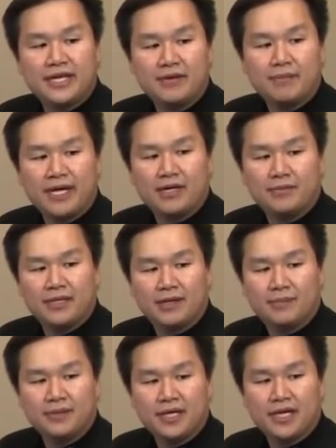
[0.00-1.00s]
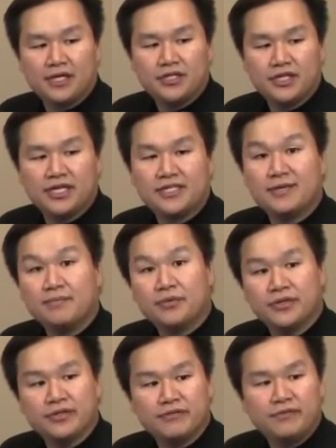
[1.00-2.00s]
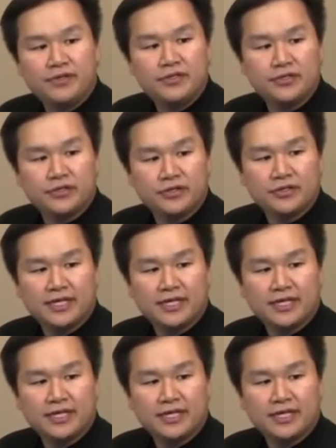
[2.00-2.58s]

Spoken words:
compatible application at some point in the future